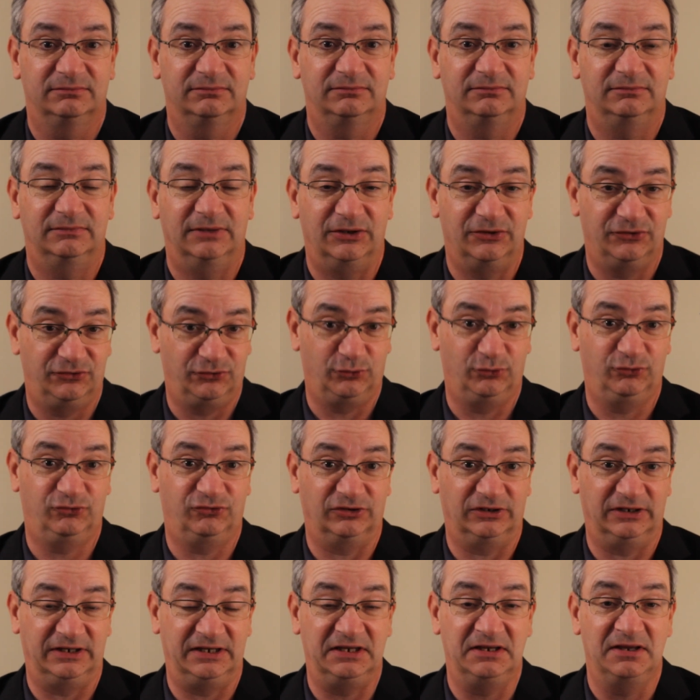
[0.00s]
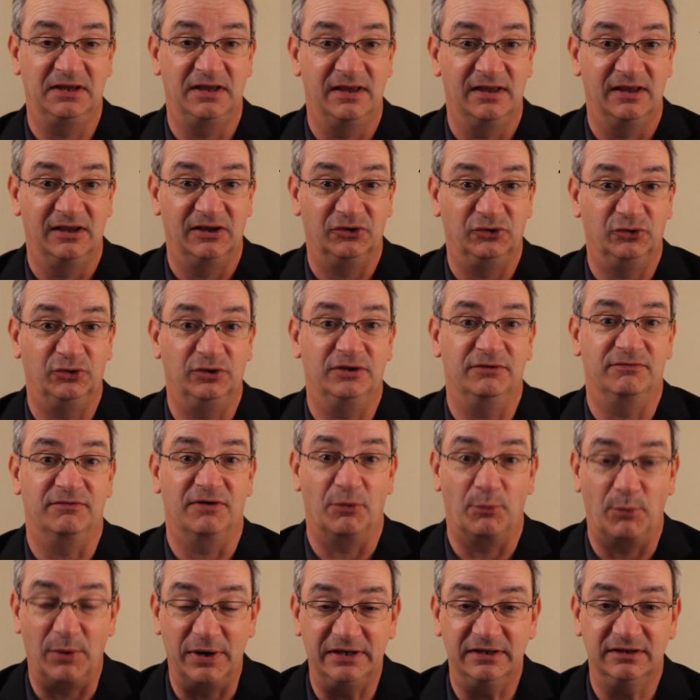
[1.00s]
As usually, you either
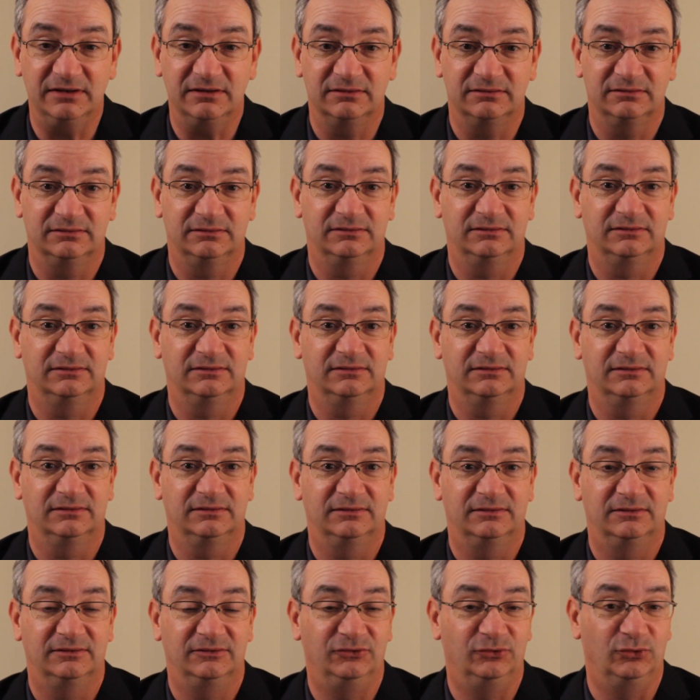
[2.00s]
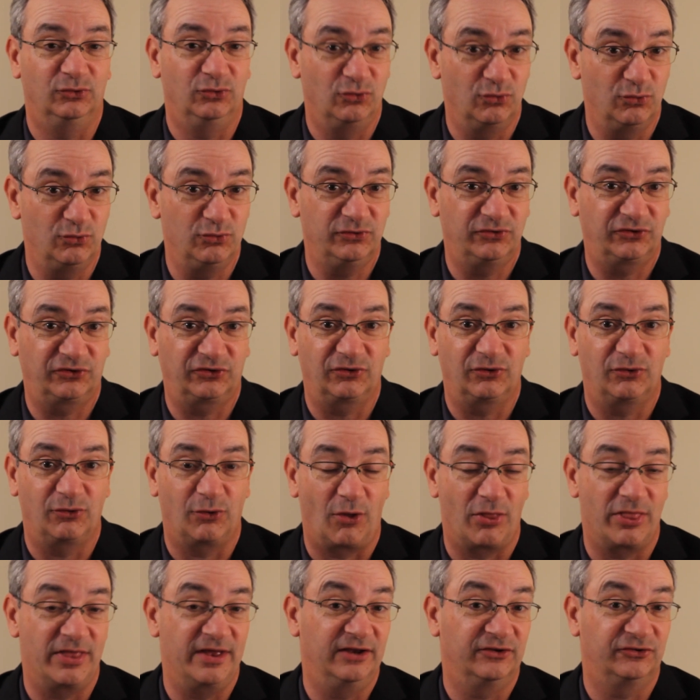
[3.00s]
win, you lose, or
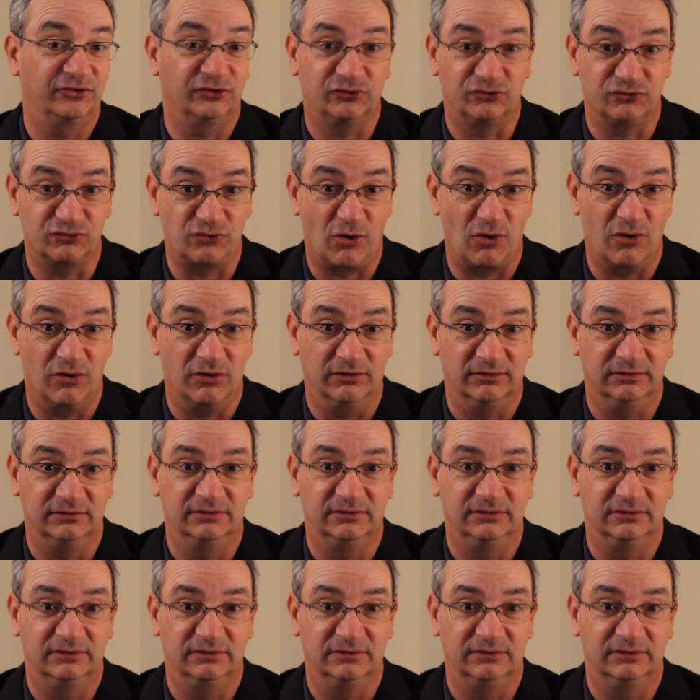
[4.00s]
there's a draw.